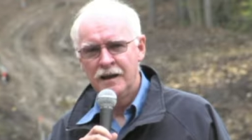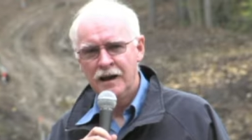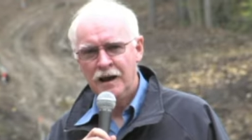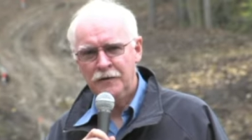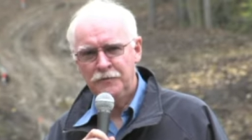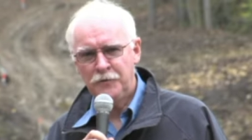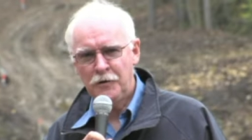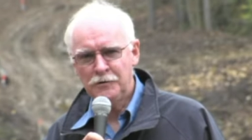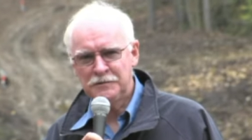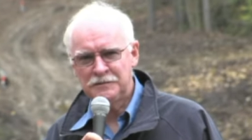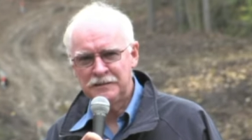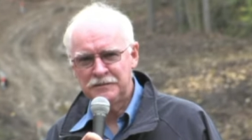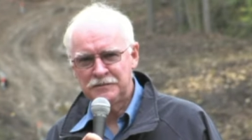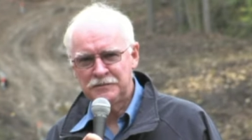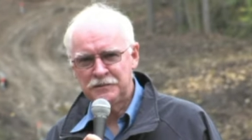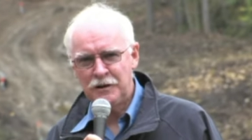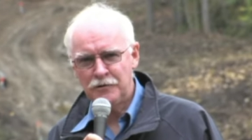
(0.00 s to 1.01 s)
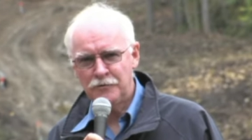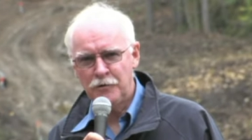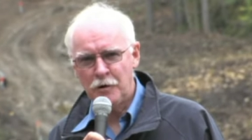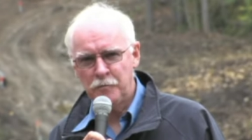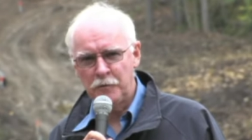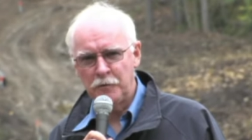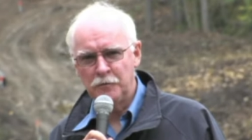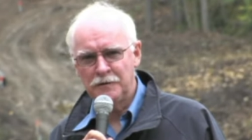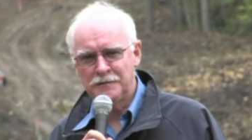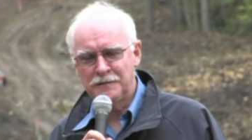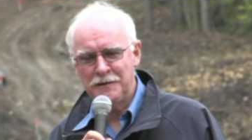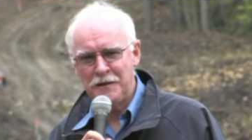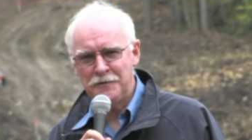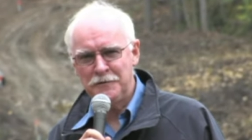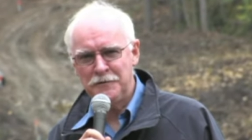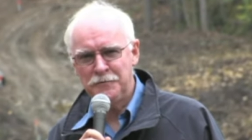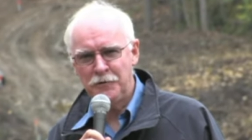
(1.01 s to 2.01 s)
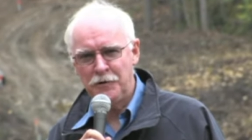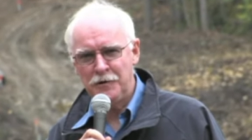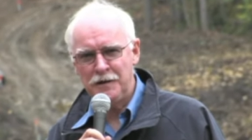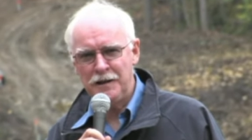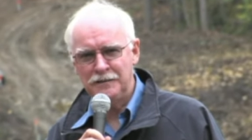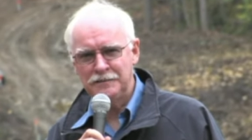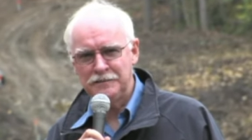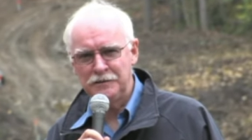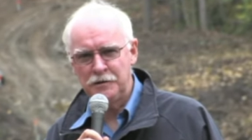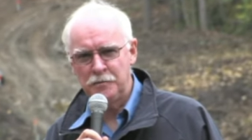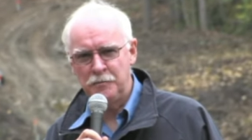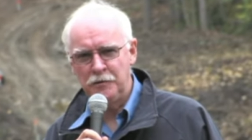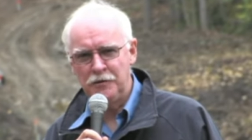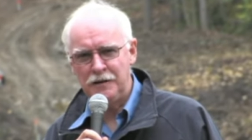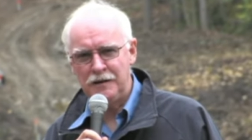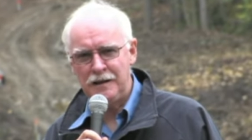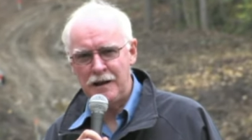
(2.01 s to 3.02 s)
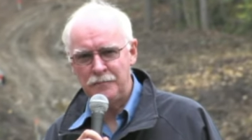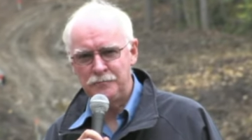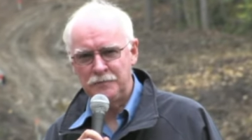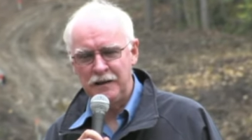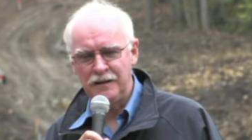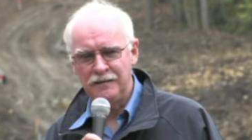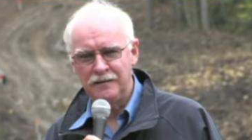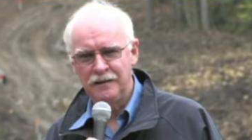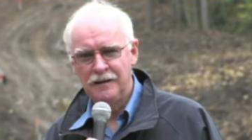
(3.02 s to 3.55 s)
Hi, folks. This is Doug Roper with another Fort Nelson Community Update.